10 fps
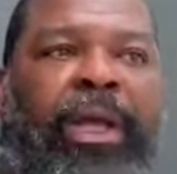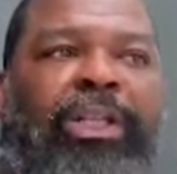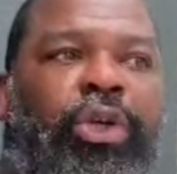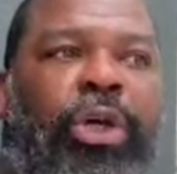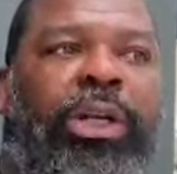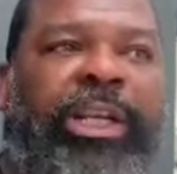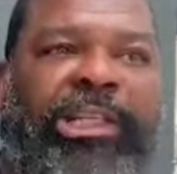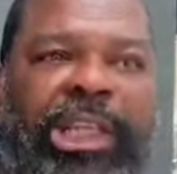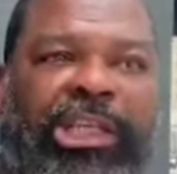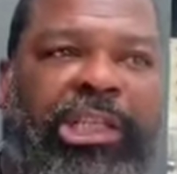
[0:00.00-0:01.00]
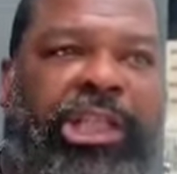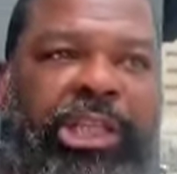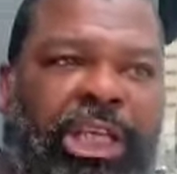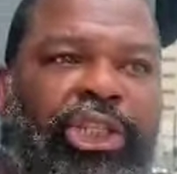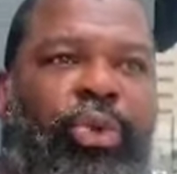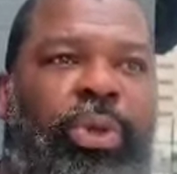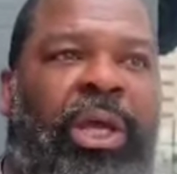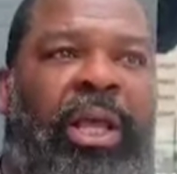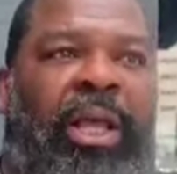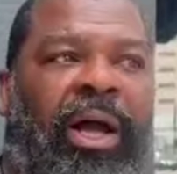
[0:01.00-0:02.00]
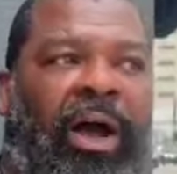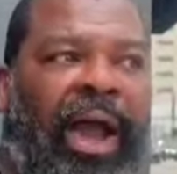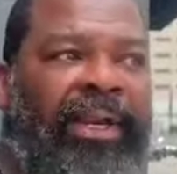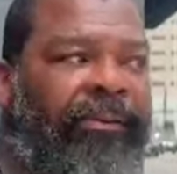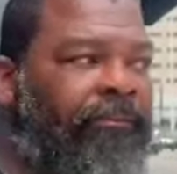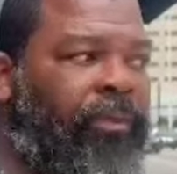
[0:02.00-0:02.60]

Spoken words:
because you're going to need teachers to teach you. All right?